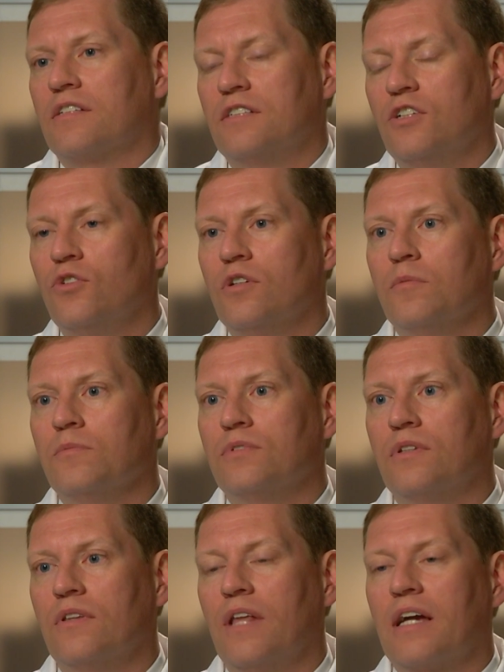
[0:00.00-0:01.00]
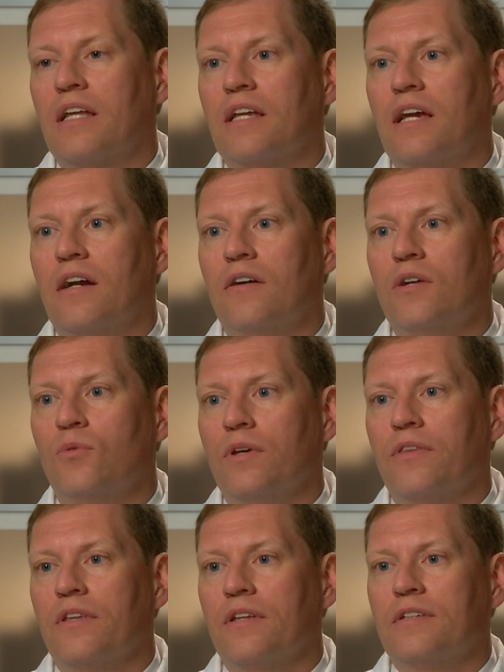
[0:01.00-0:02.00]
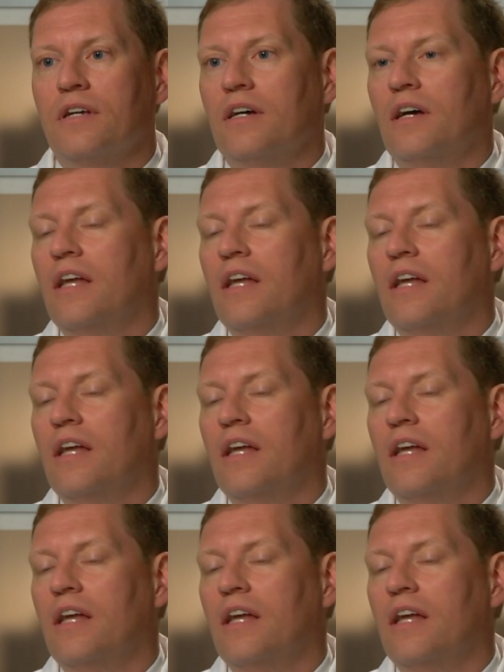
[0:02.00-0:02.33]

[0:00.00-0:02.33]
syndromes that can carry with it uh,